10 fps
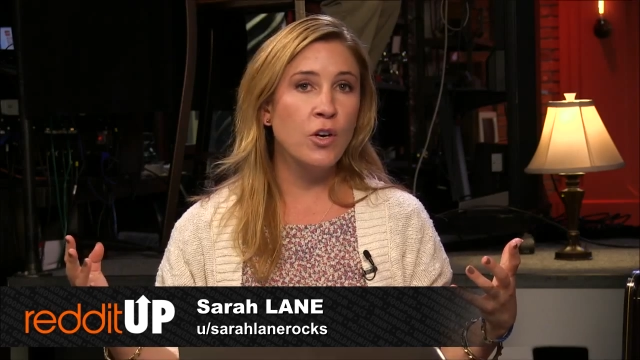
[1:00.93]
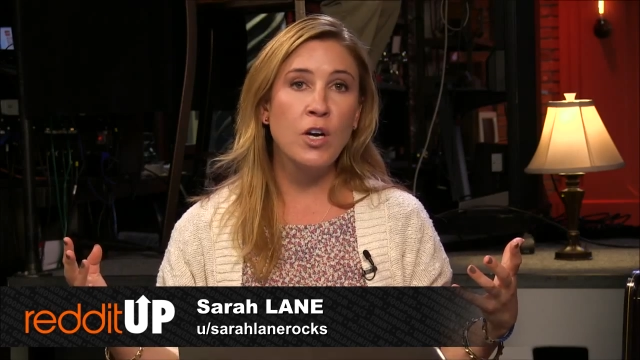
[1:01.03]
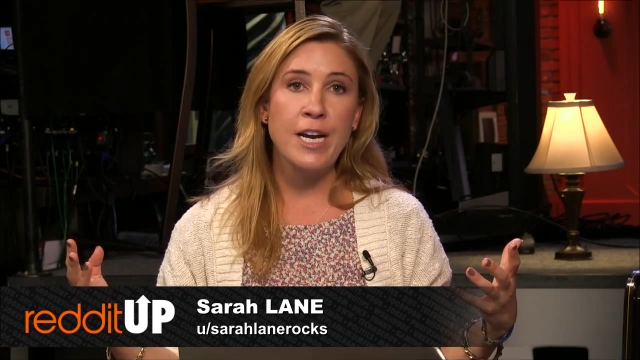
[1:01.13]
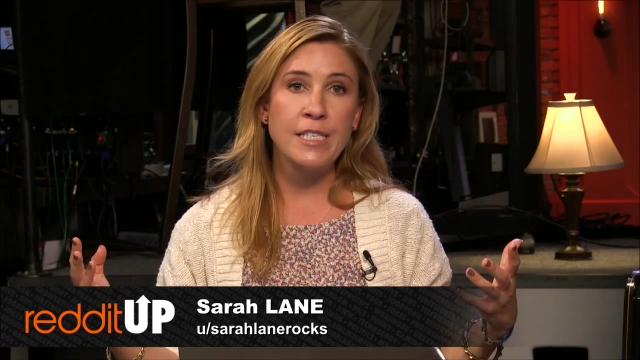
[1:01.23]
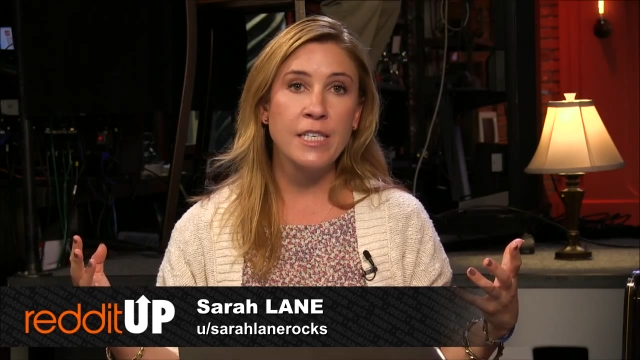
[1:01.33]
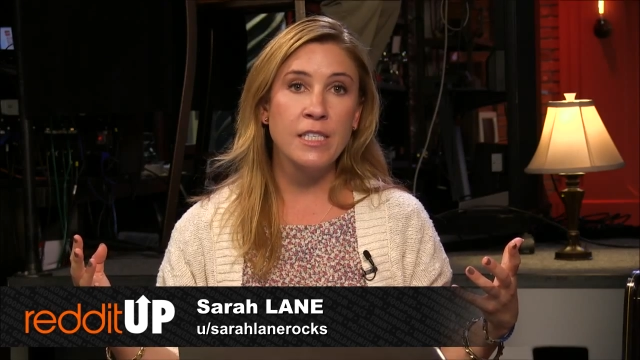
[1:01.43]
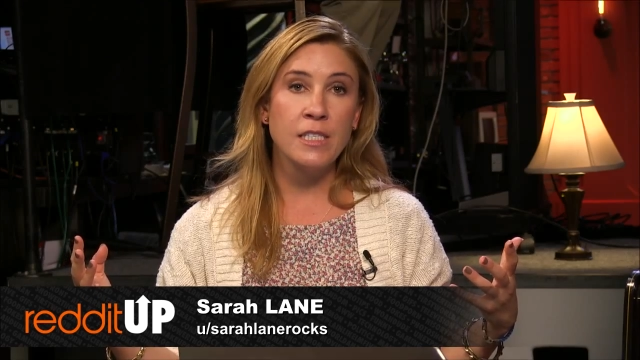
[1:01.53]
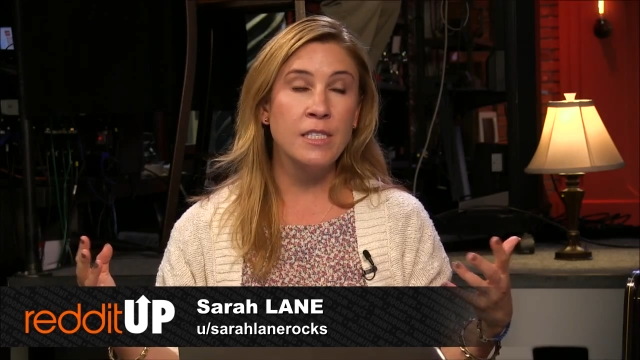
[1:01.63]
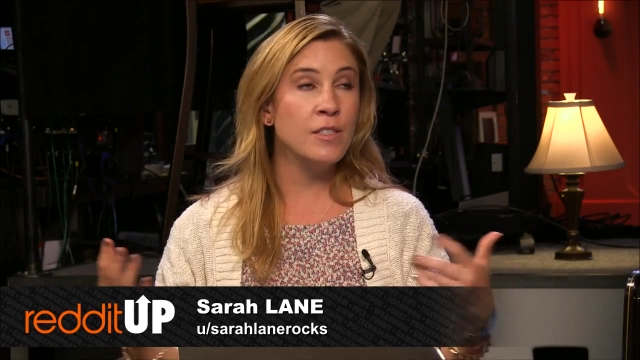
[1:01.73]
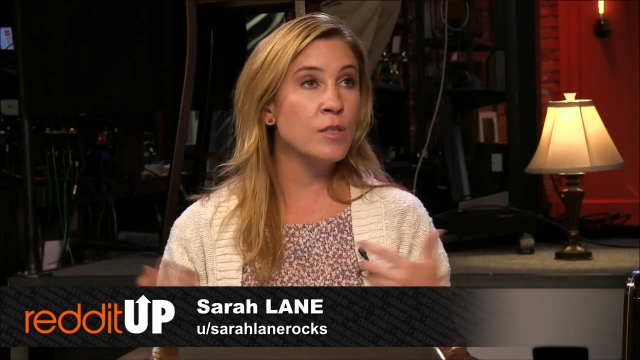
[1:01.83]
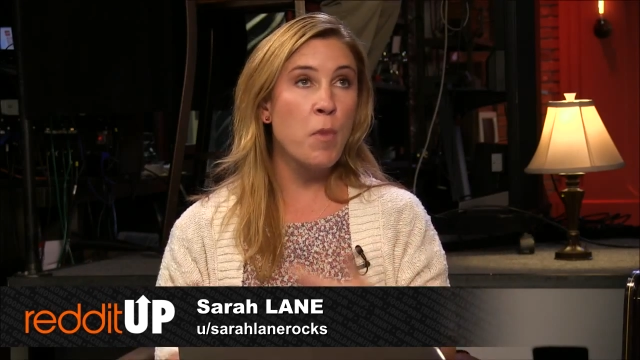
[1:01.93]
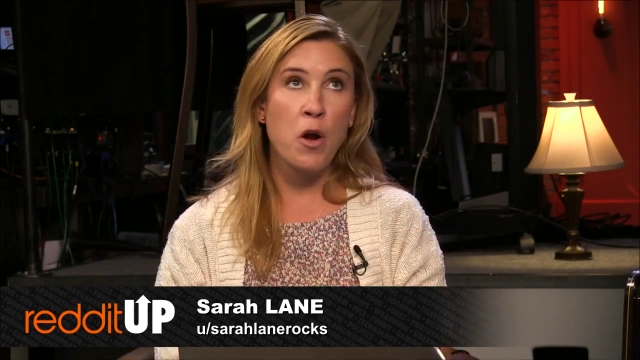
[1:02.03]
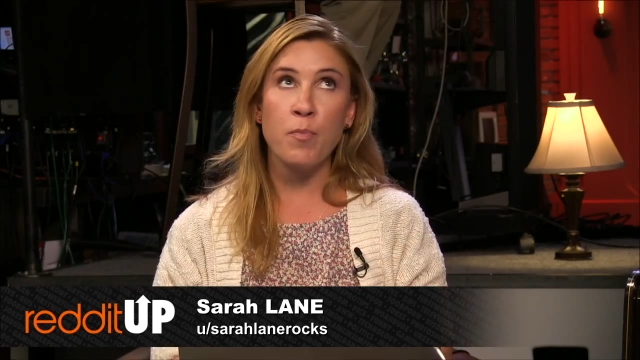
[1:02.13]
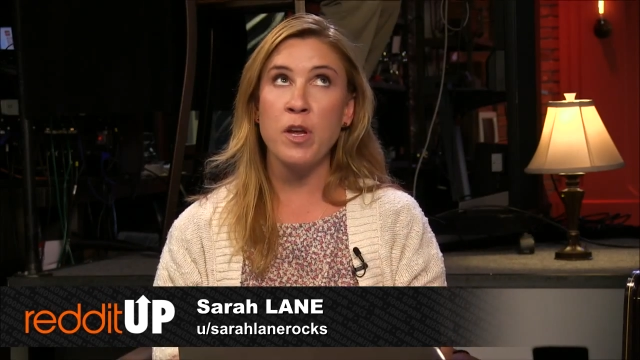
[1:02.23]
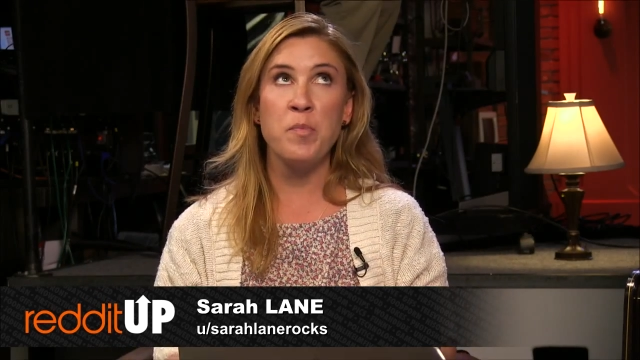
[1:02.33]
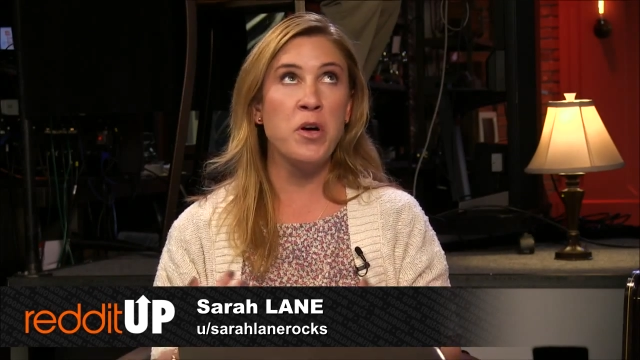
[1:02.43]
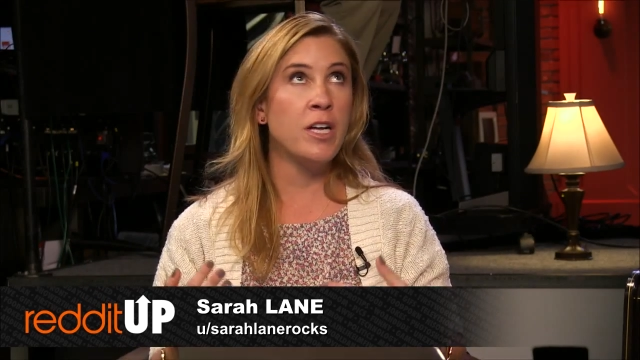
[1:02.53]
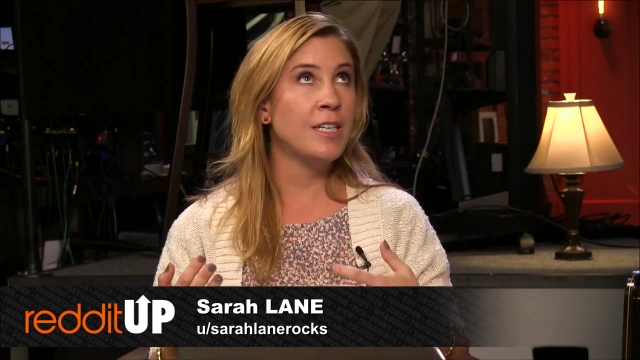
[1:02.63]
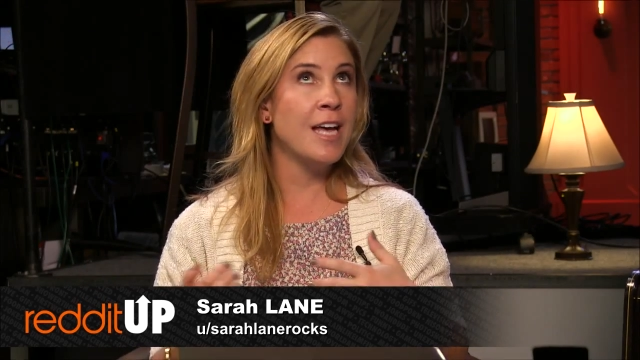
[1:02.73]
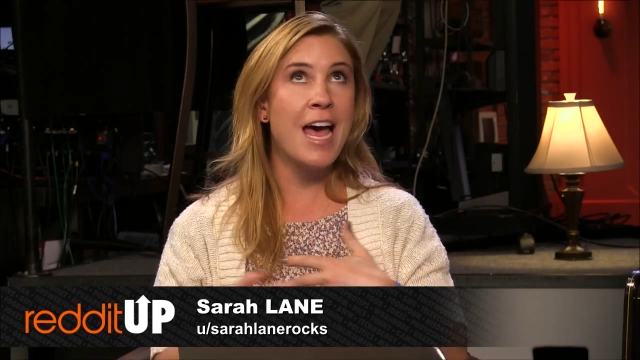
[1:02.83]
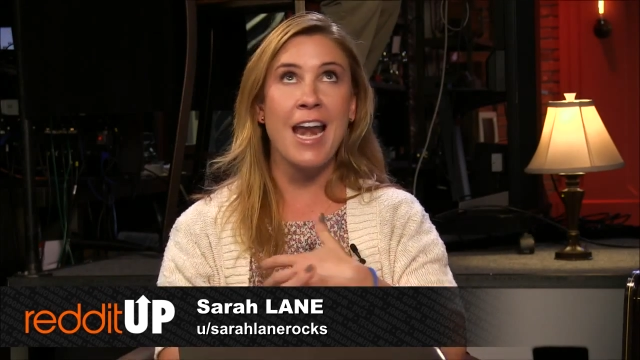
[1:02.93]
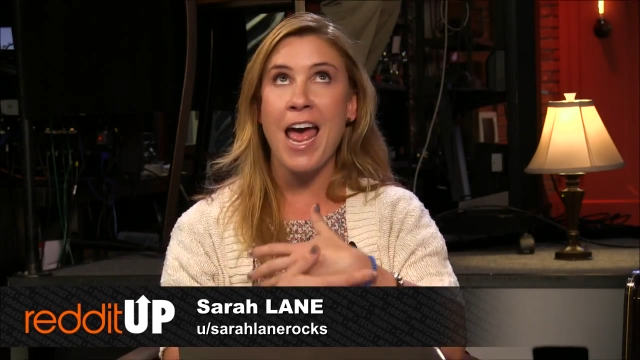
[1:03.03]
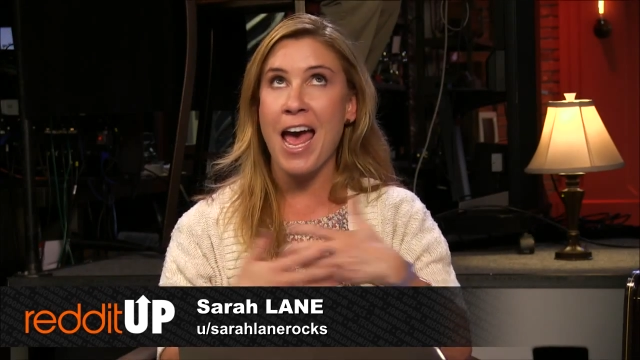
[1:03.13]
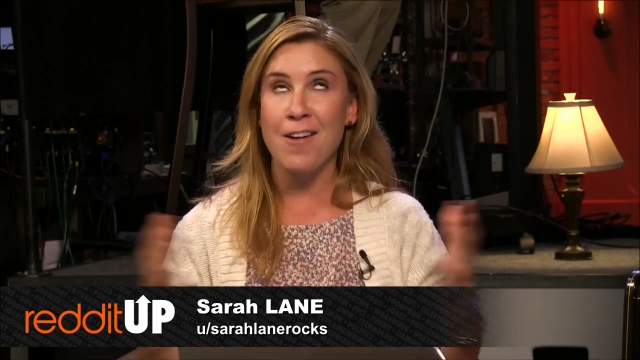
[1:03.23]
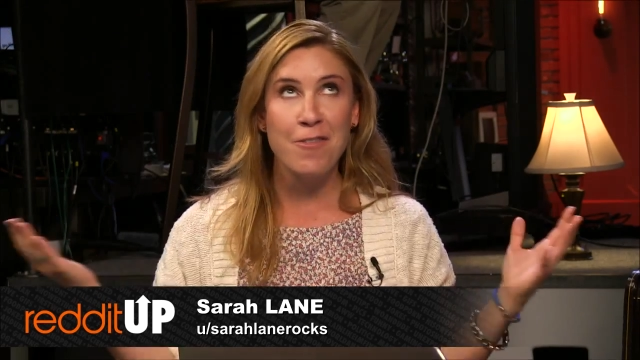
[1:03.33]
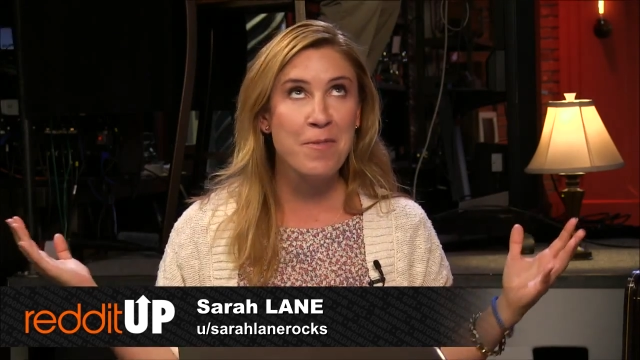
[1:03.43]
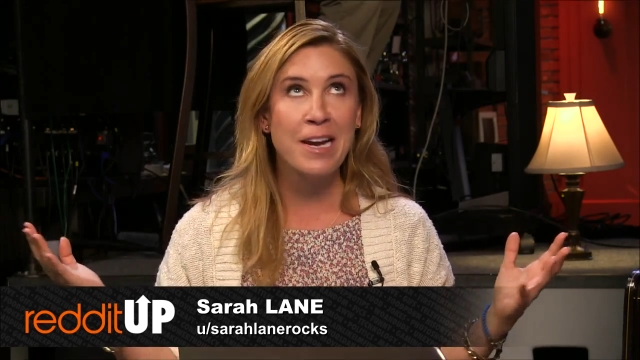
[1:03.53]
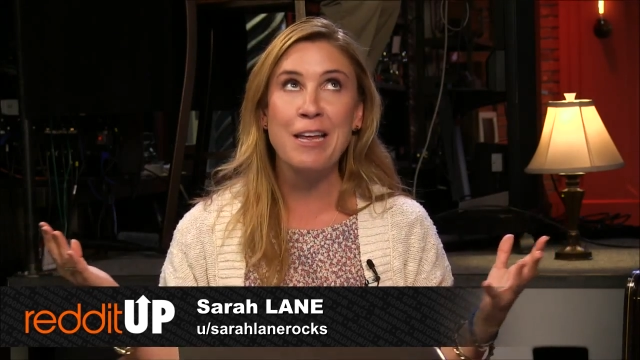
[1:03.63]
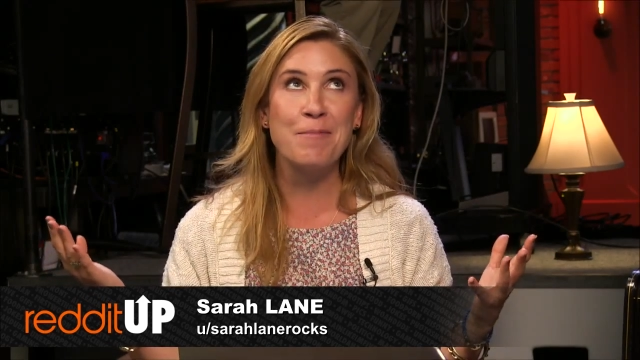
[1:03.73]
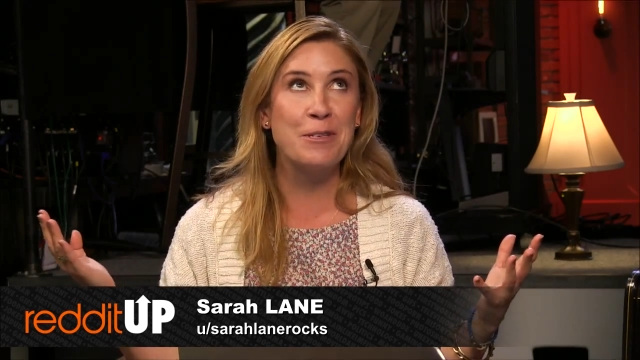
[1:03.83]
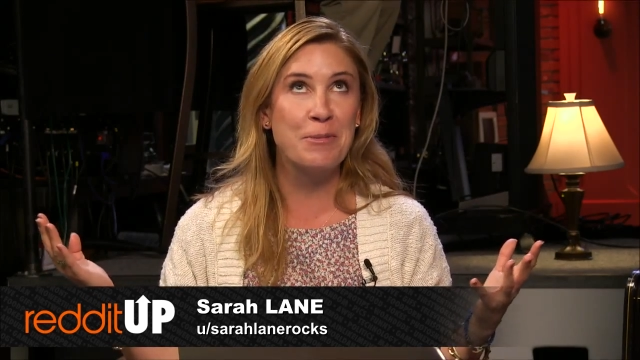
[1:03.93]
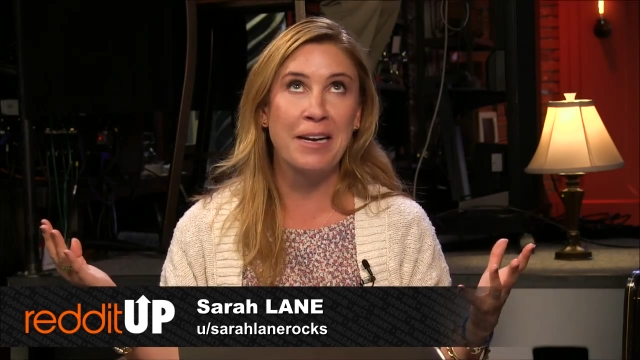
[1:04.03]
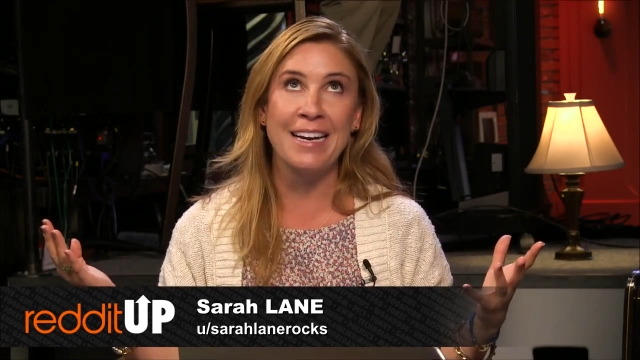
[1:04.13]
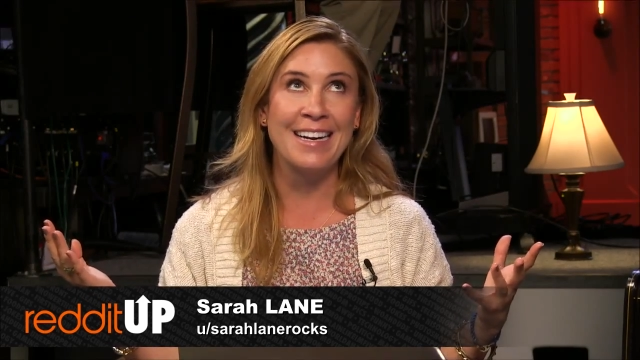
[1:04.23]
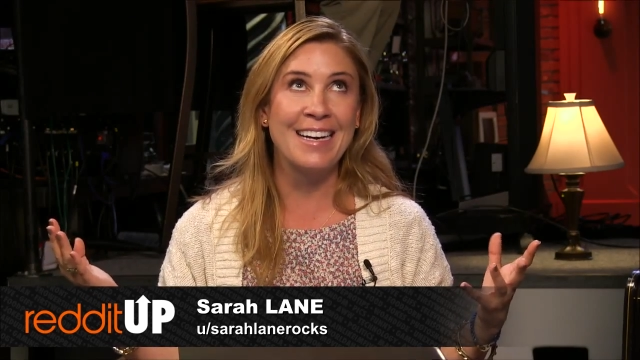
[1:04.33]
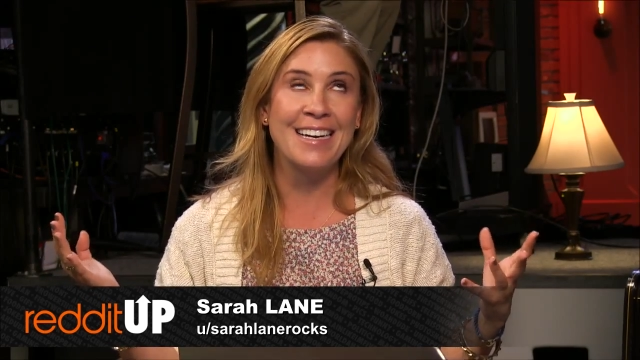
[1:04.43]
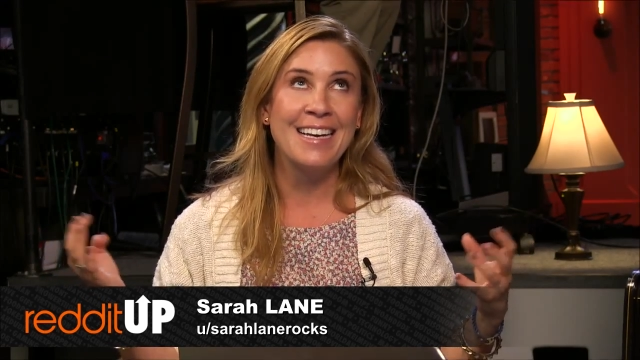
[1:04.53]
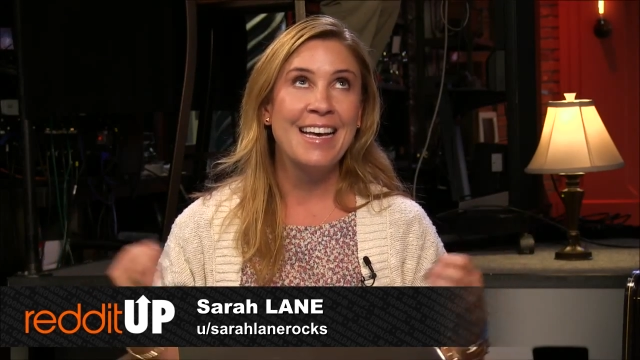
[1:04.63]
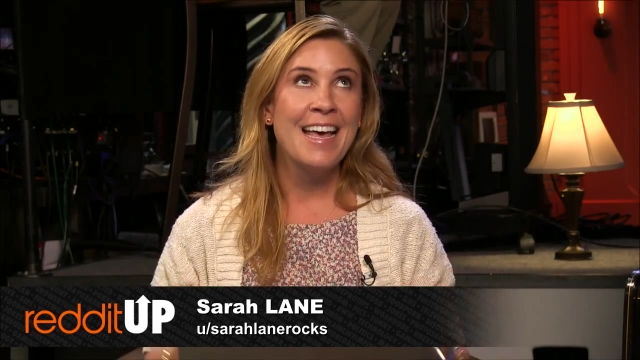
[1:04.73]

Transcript: of crazies, smart people, and everybody in between